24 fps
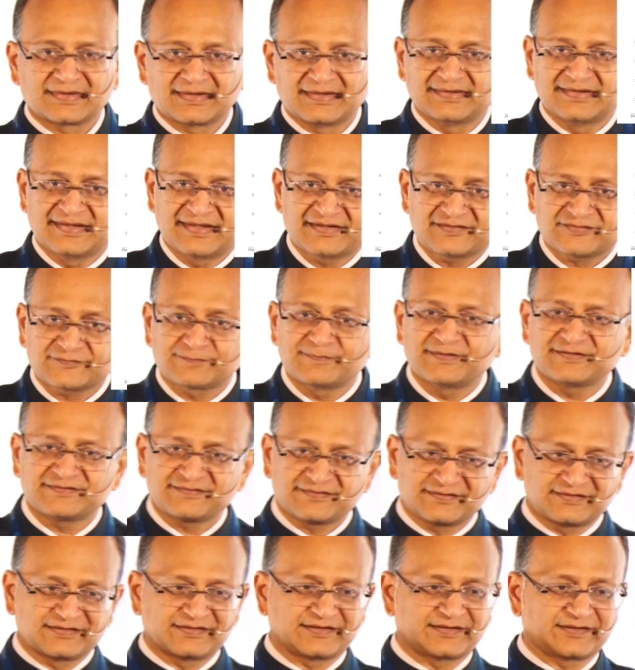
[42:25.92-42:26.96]
next best
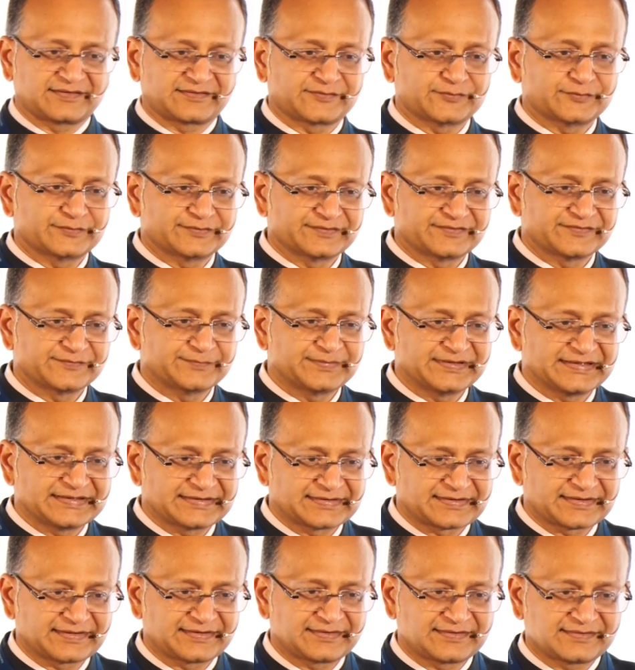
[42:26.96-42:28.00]
scenario is being
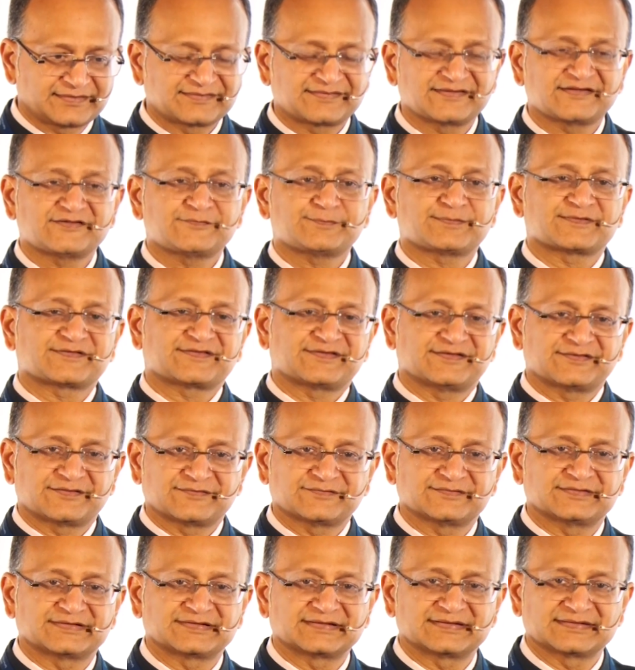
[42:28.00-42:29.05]
right 6%
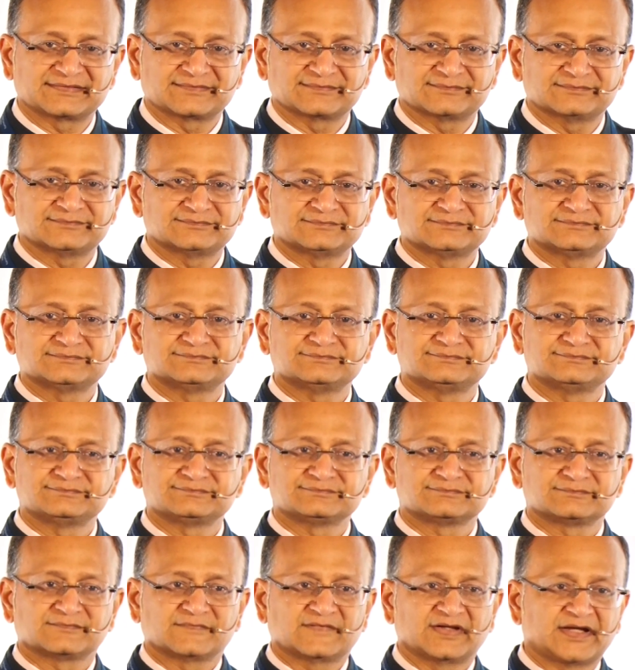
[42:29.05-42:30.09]
of the time.
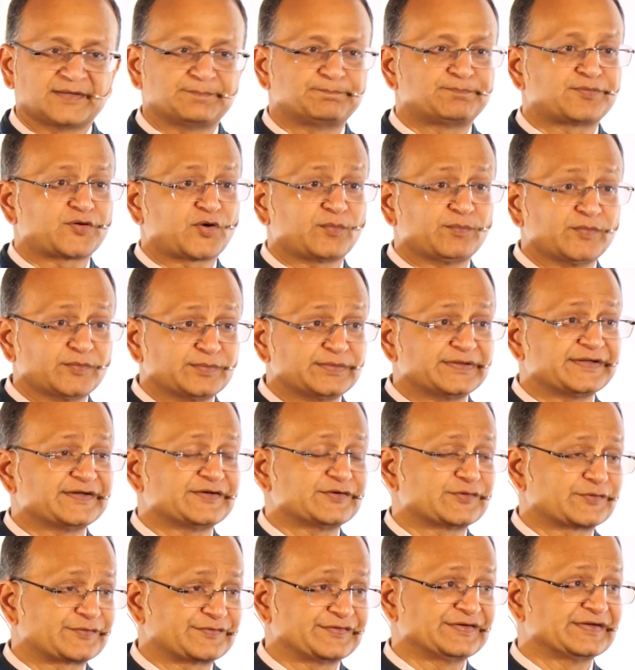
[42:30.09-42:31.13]
And probably
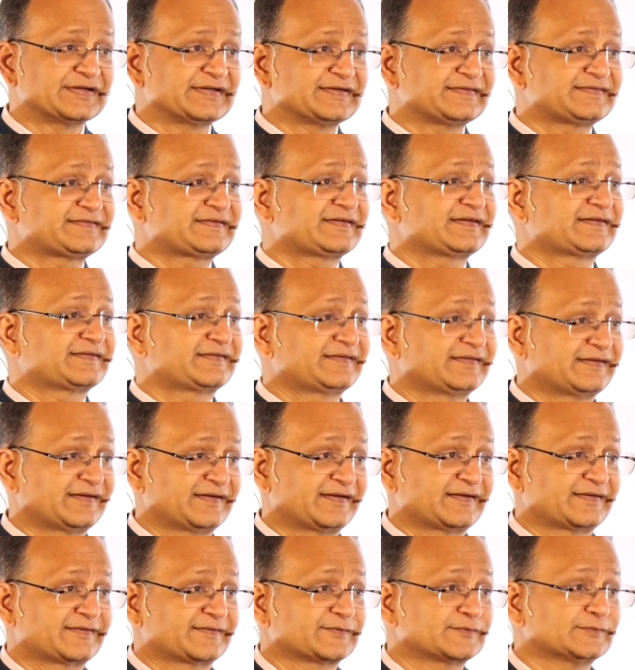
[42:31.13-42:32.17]
your realistic
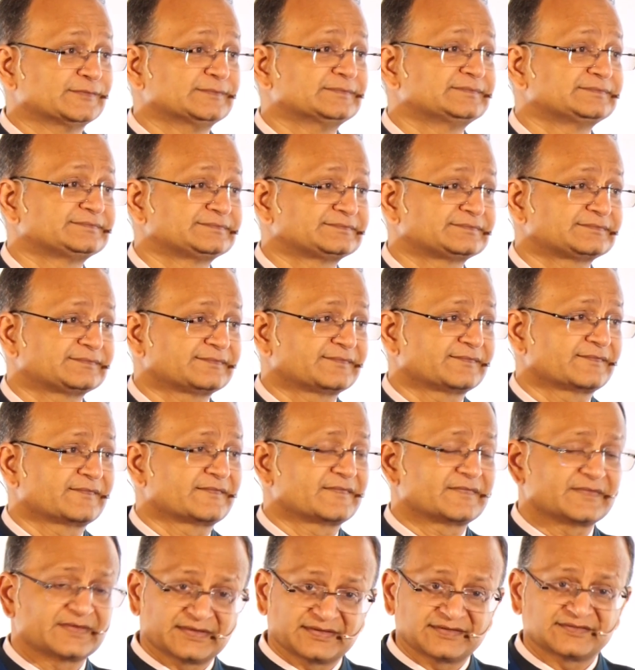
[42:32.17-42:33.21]
scenario
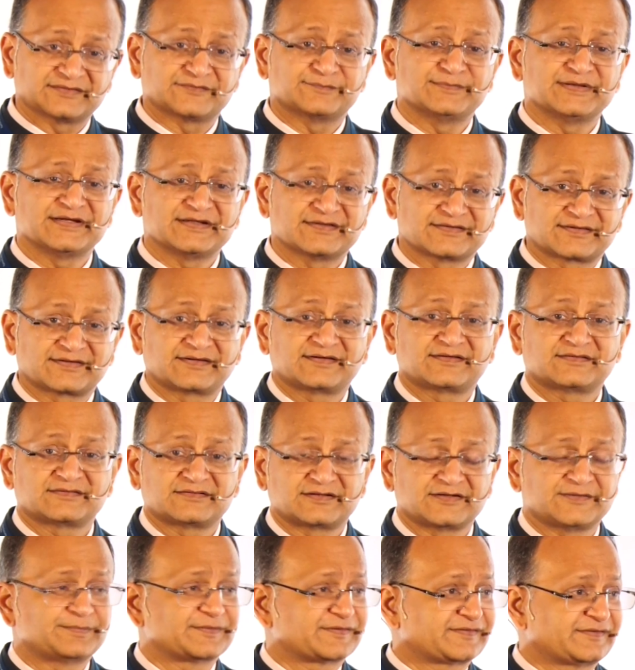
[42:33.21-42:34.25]
is being right
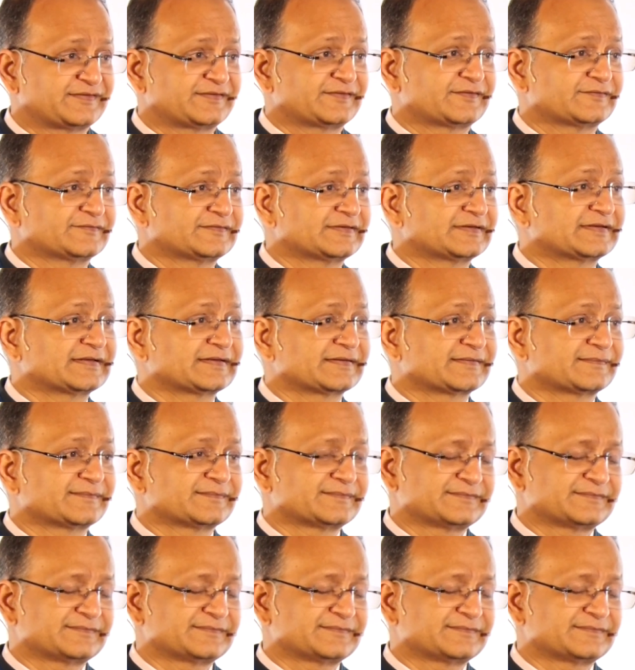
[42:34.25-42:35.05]
3% of the time.